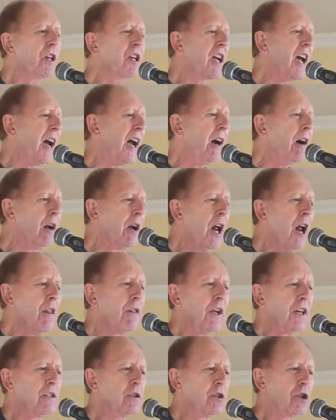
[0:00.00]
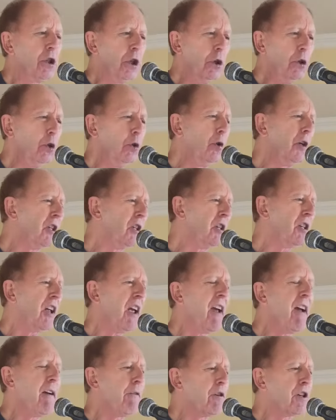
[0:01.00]
cow, they do it
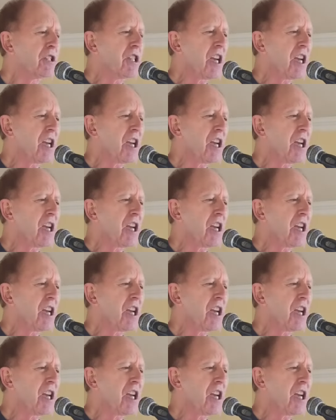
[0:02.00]
every